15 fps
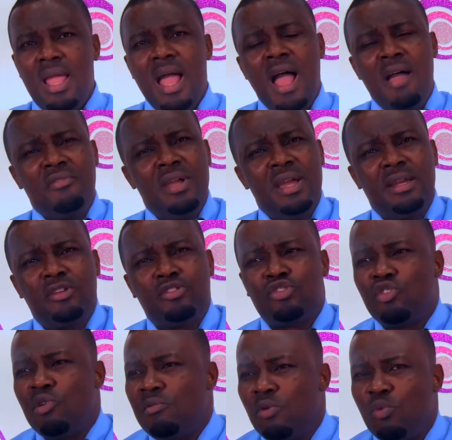I've heard a
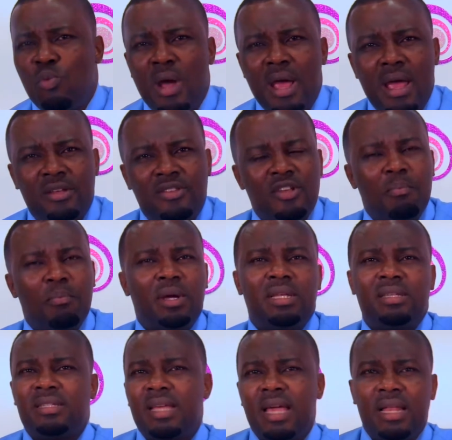story where somebody
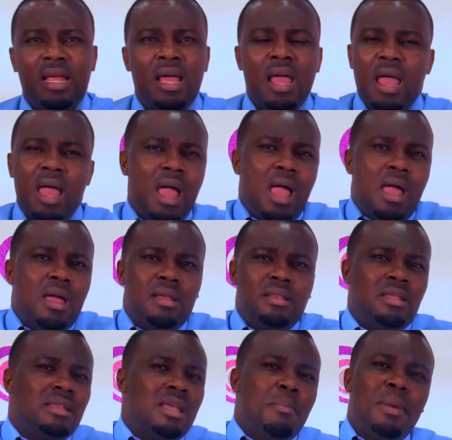said
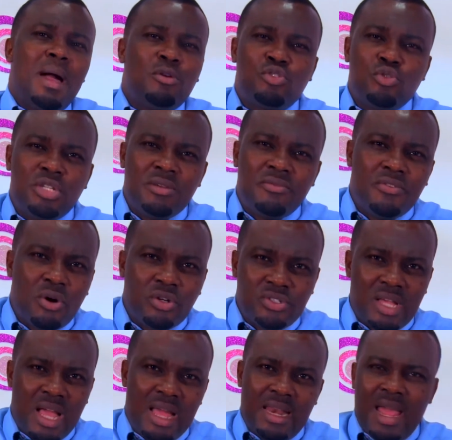they're about to
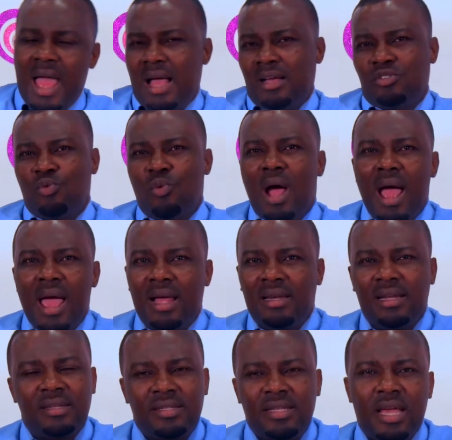divorce, and I asked why, and
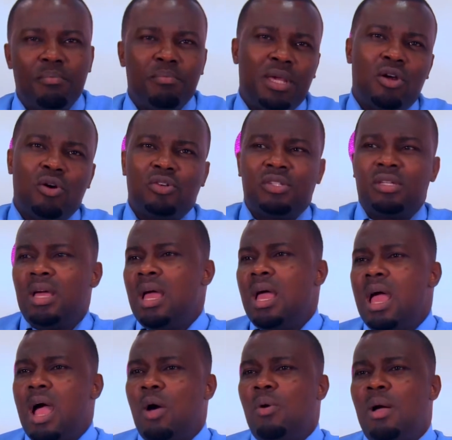they're saying because
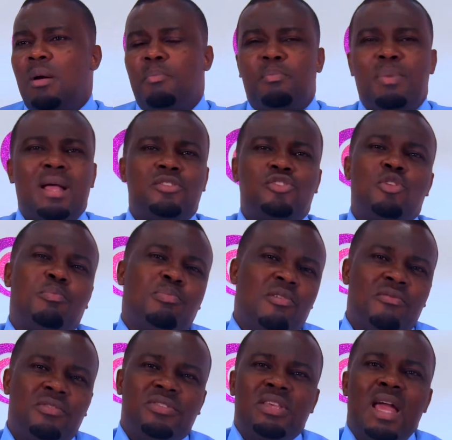our pastor
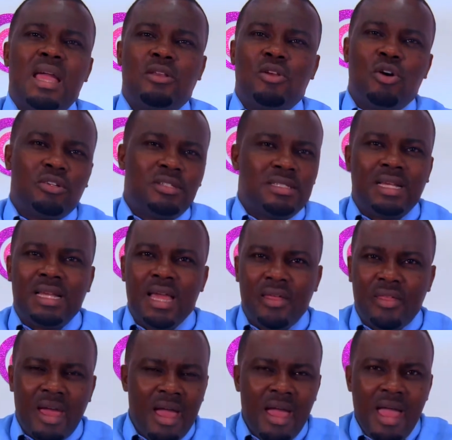prophesied us
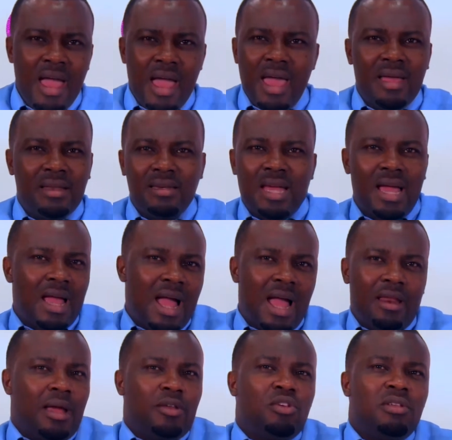together, and
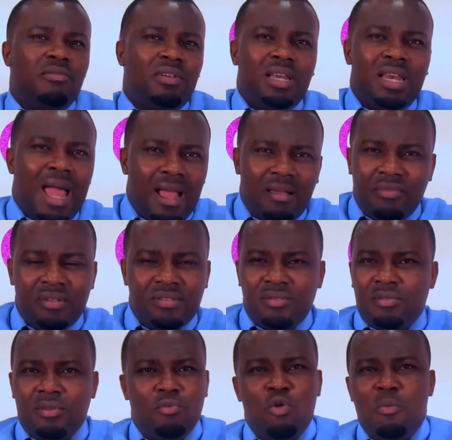I don't even like this
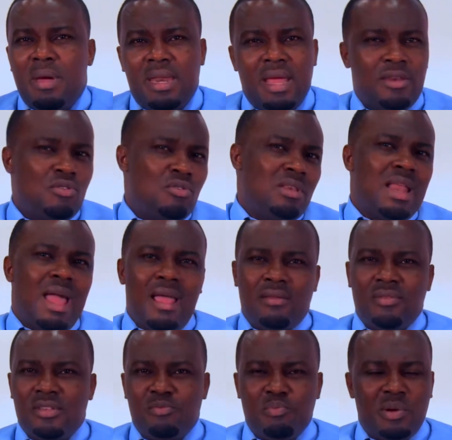woman, I don't like
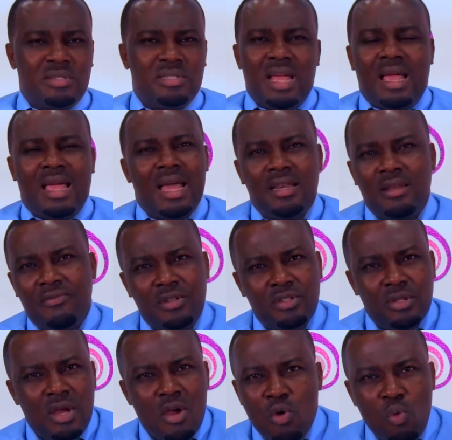this person, I can't even
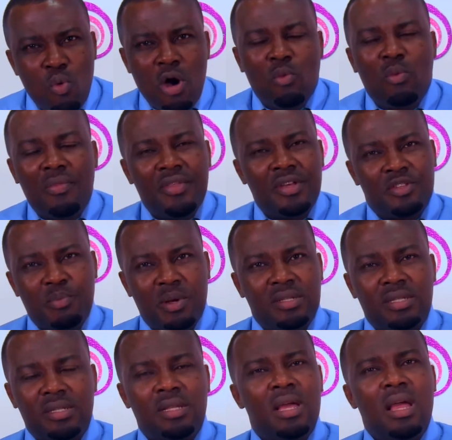work with this
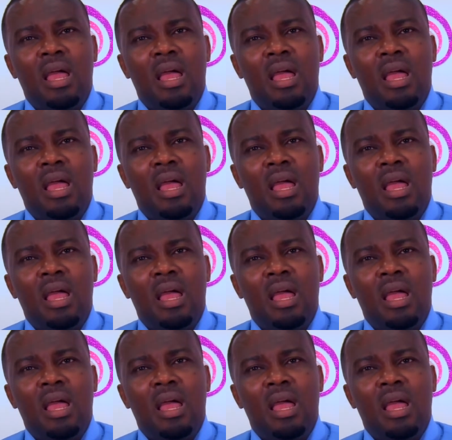person.